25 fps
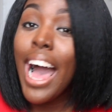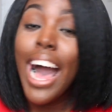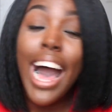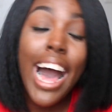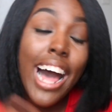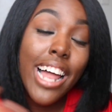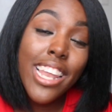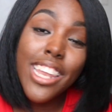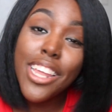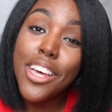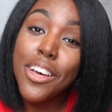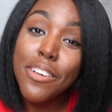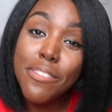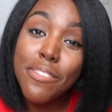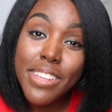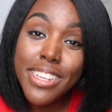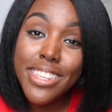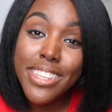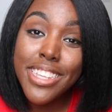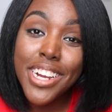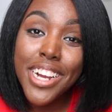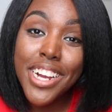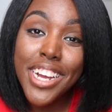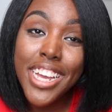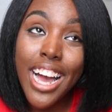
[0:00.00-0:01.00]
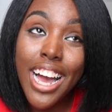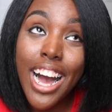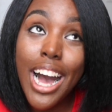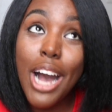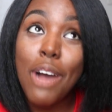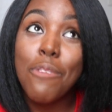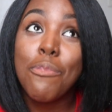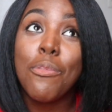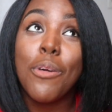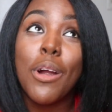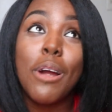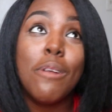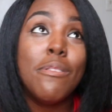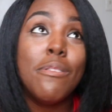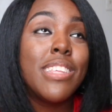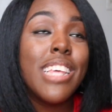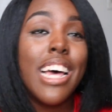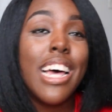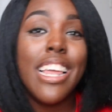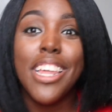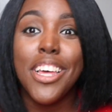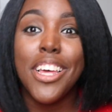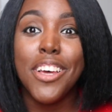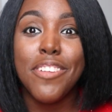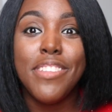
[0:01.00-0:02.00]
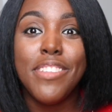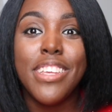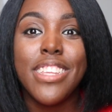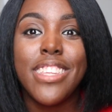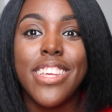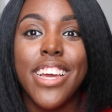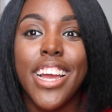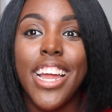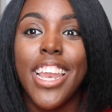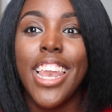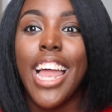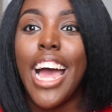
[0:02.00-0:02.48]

I love this hair, y'all. I promise I love this hair.